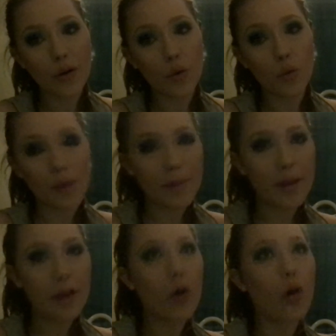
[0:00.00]

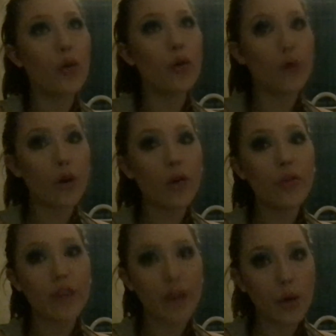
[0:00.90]
women are not
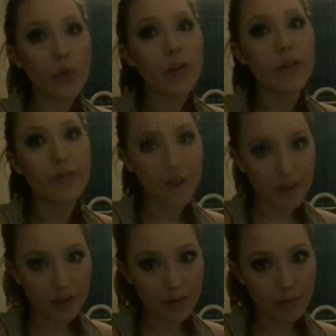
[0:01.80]
the only
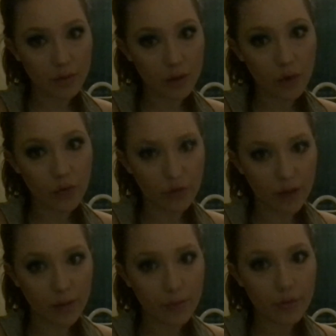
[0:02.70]
victims of
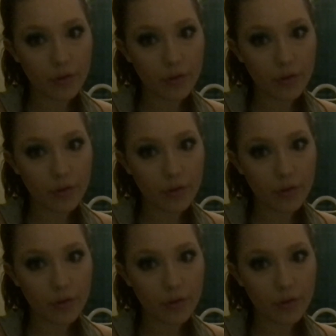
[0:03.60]
rape.